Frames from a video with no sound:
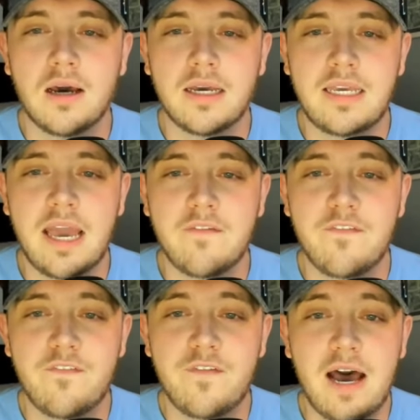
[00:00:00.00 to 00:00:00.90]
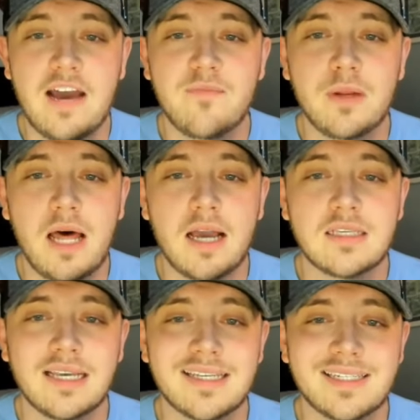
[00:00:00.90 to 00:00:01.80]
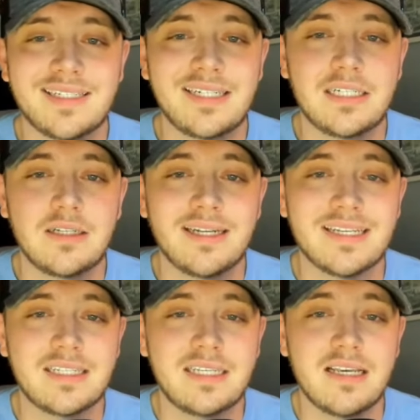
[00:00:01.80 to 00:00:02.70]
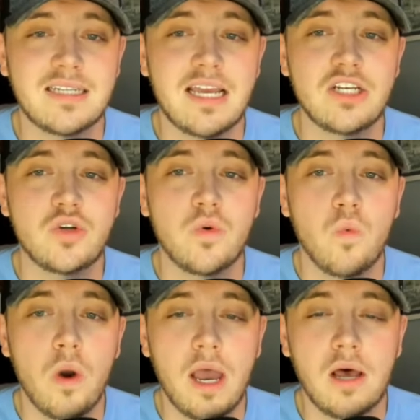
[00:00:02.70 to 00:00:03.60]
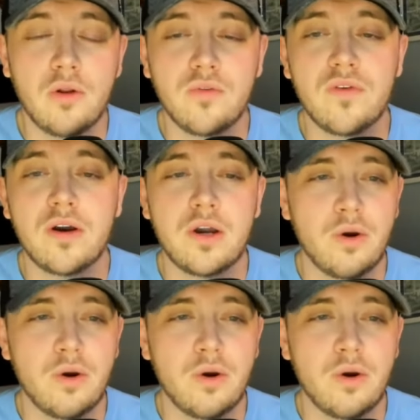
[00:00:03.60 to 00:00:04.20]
He had five blocks, a steal, an assist, and 12